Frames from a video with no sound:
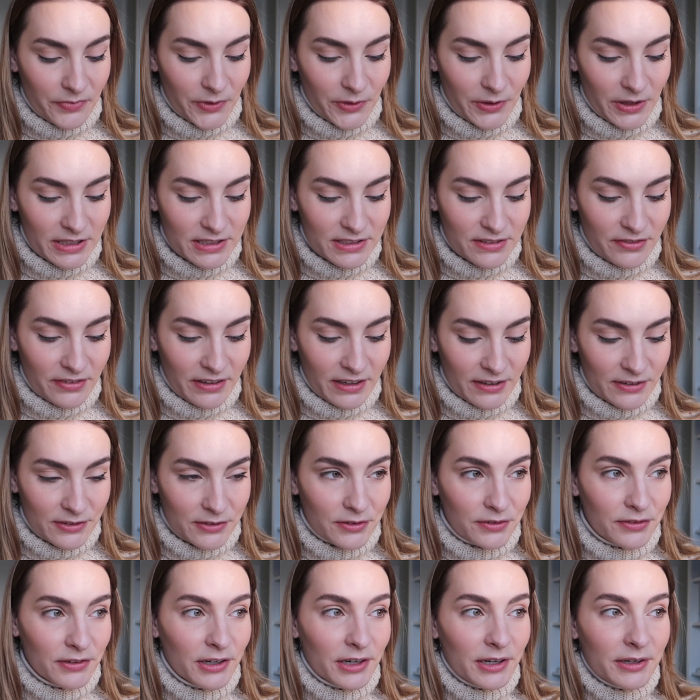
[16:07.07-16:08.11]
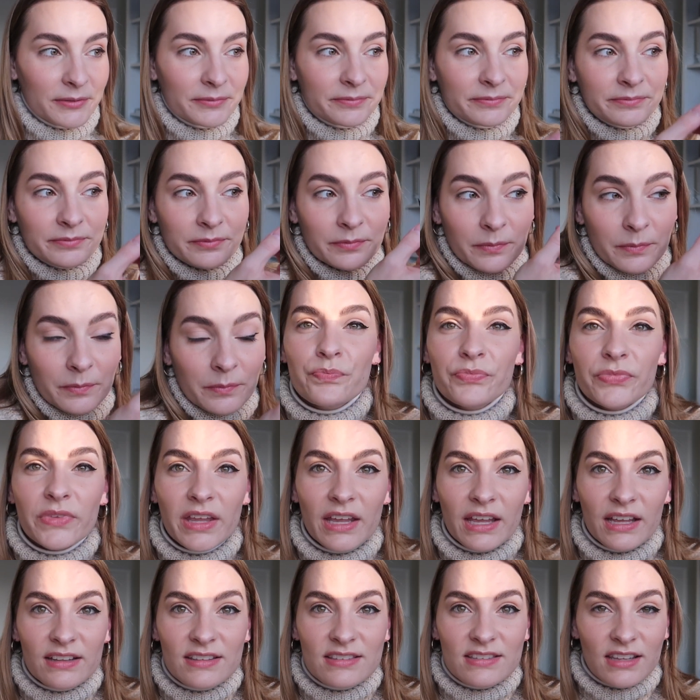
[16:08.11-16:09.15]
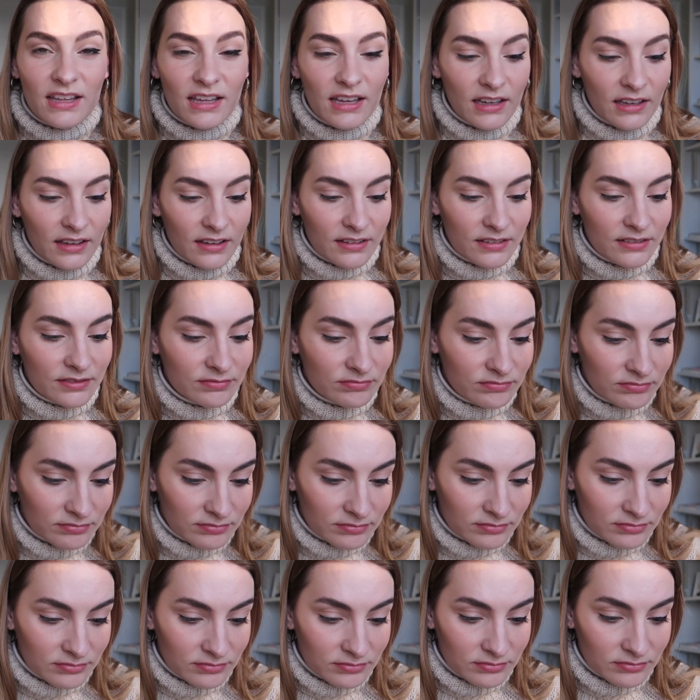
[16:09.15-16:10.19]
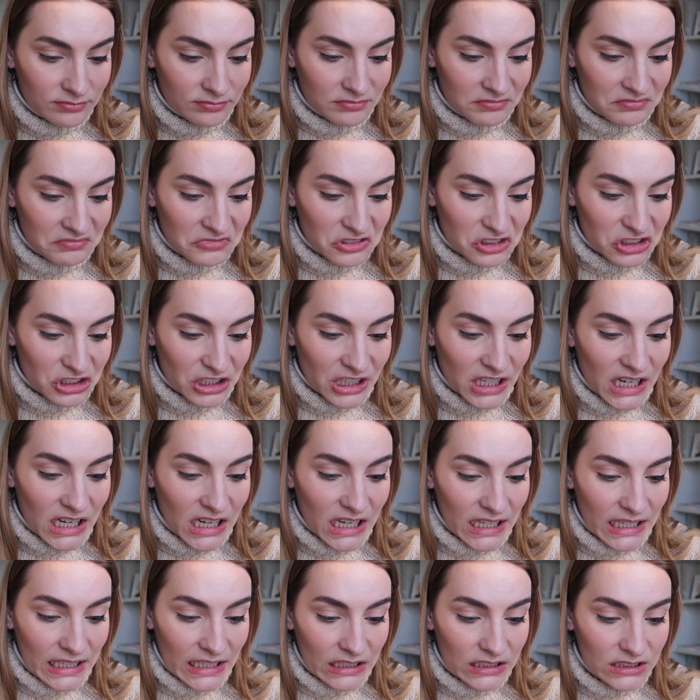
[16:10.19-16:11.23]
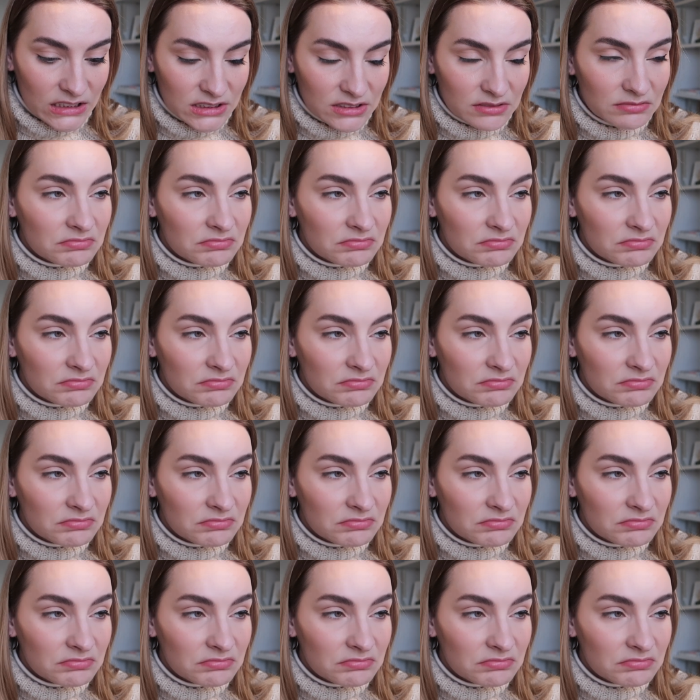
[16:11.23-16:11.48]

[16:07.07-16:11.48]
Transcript: That's a fail so far. It's like dry.